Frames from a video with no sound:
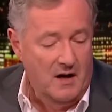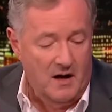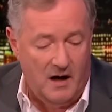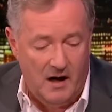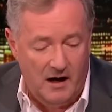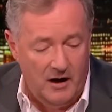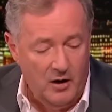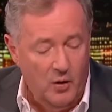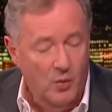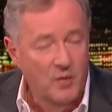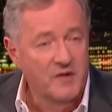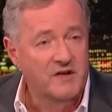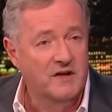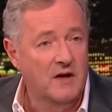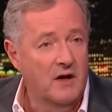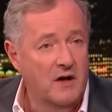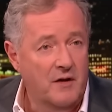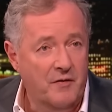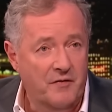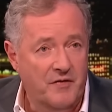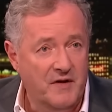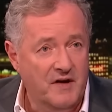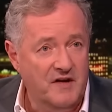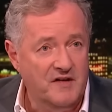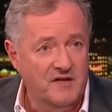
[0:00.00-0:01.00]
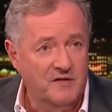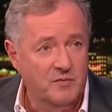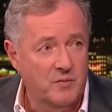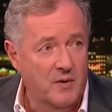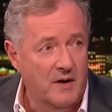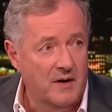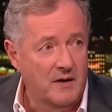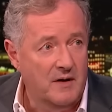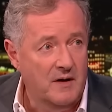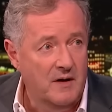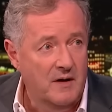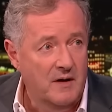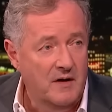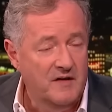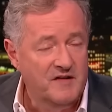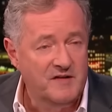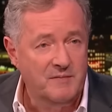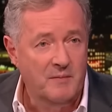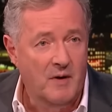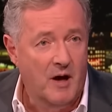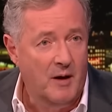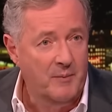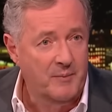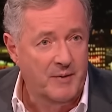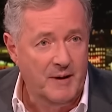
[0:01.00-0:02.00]
I always learn things when
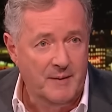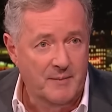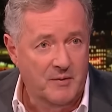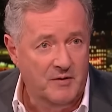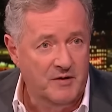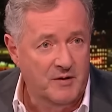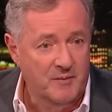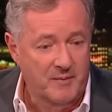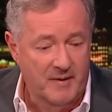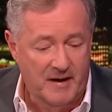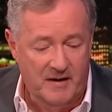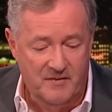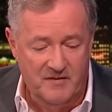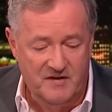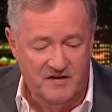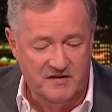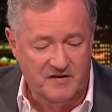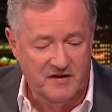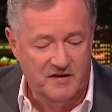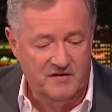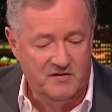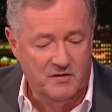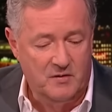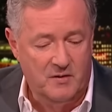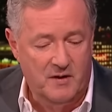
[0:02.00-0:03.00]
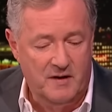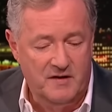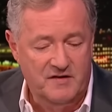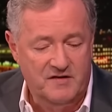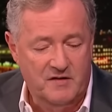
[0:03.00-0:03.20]
smart people debate these things, all right?